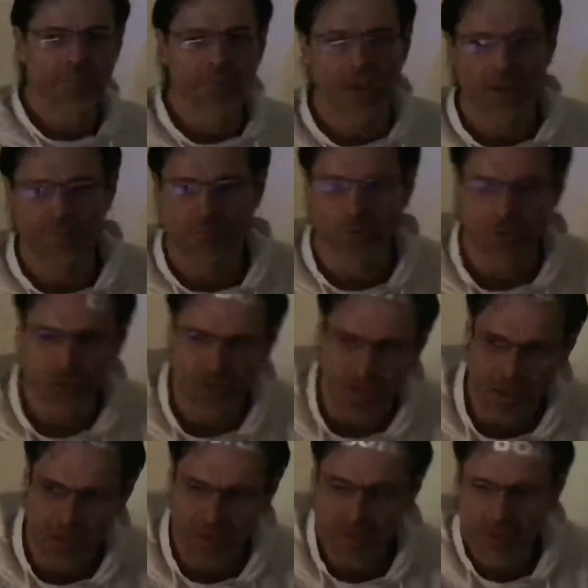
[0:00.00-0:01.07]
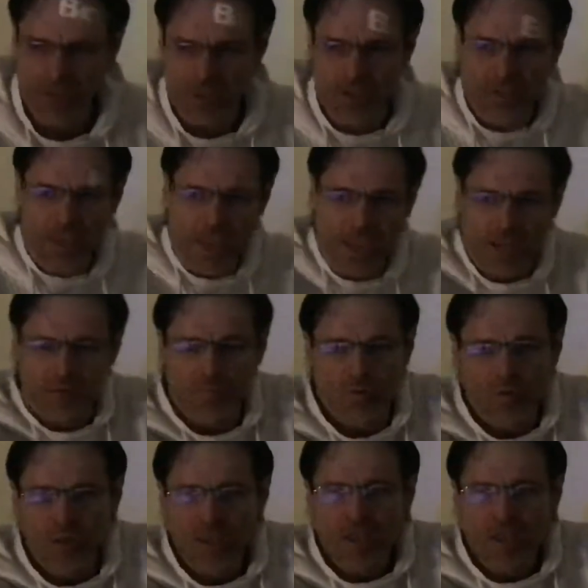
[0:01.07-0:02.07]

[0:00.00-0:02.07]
Unfortunately, the animal.